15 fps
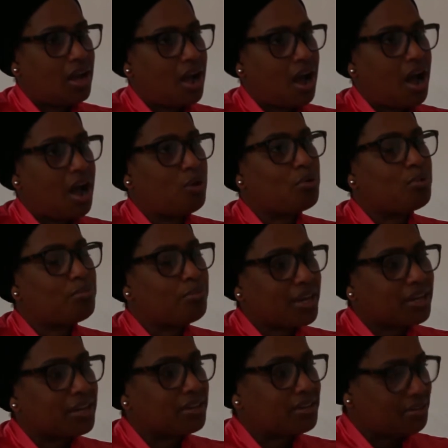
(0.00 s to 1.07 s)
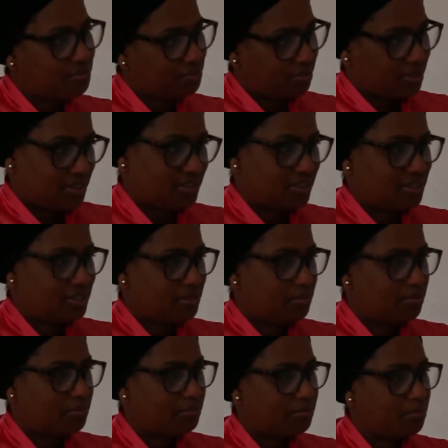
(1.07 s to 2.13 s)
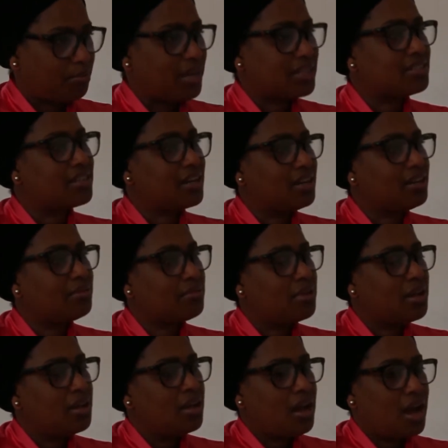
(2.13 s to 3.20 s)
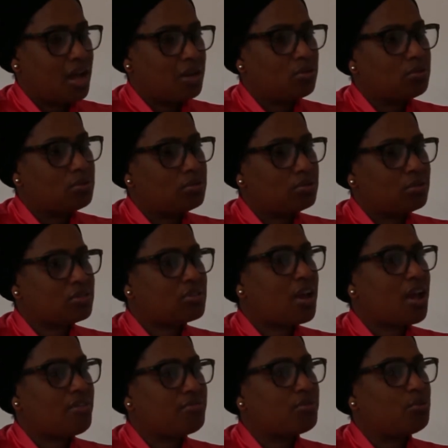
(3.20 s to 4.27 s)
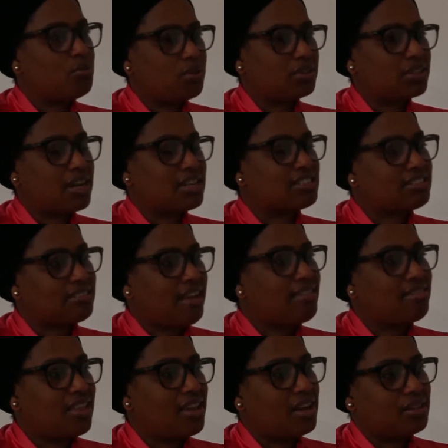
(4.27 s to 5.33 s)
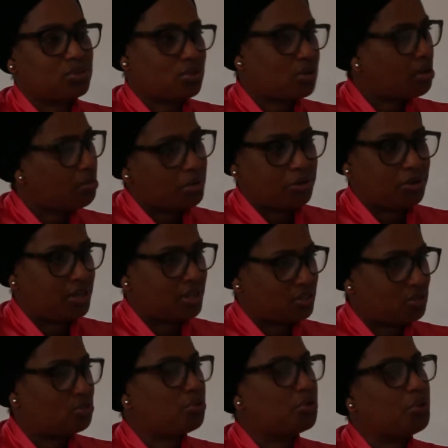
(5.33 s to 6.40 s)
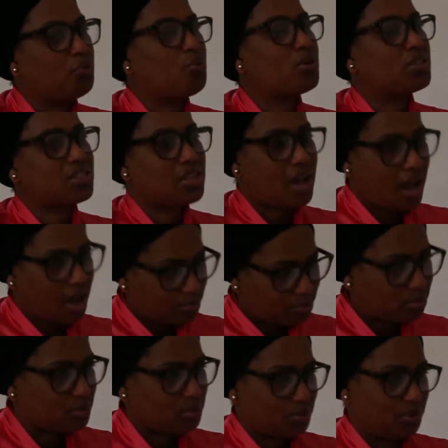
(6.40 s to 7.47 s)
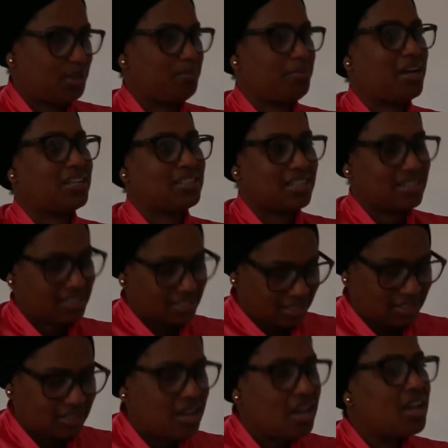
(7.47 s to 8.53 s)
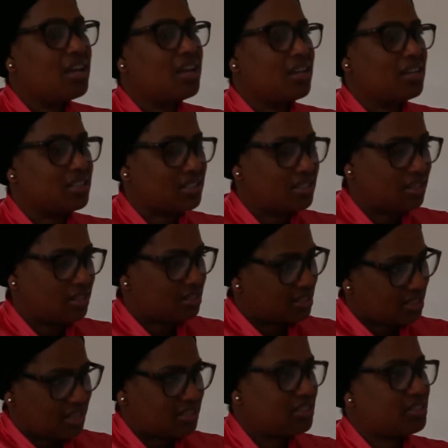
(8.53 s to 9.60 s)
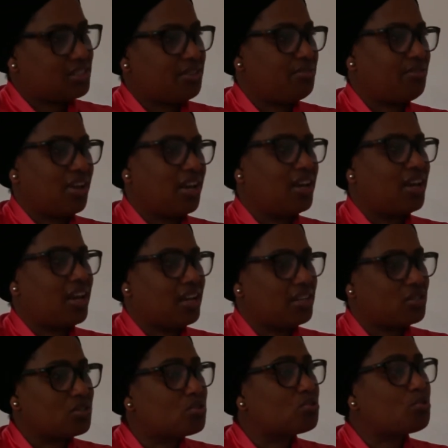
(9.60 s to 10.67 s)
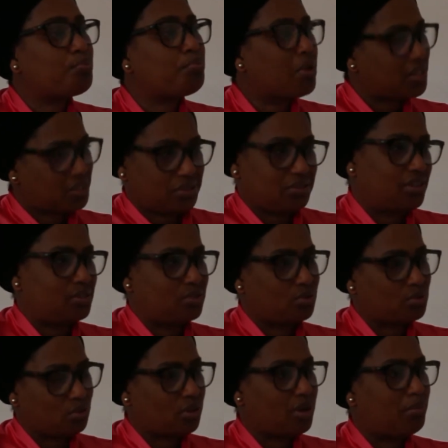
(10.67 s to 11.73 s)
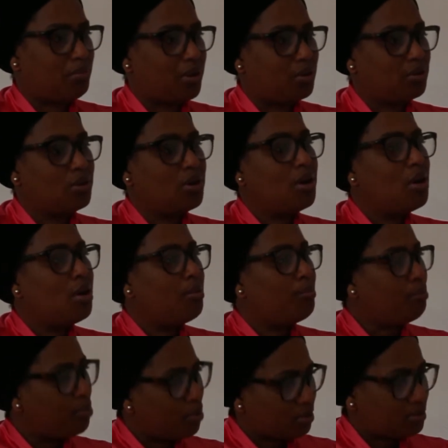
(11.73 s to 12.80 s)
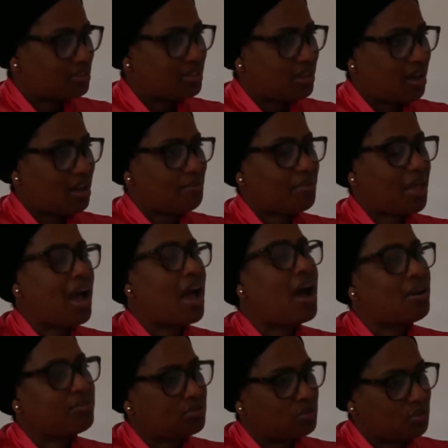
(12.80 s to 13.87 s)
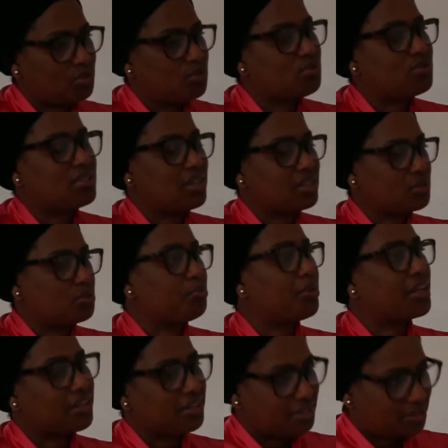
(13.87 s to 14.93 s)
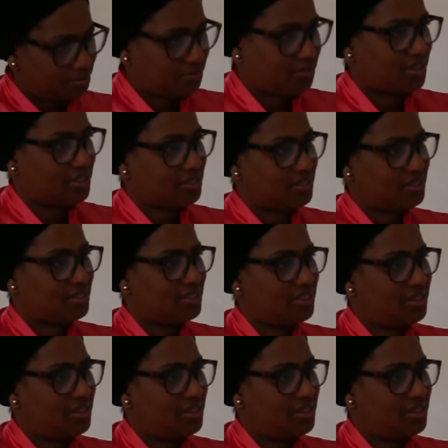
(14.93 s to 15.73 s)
I will make a difference by telling. I know not everyone can stand there and talk about their story, what happened to them. As I said, it's a sensitive area, it's so passionate to talk about. But I have to use that to make a difference.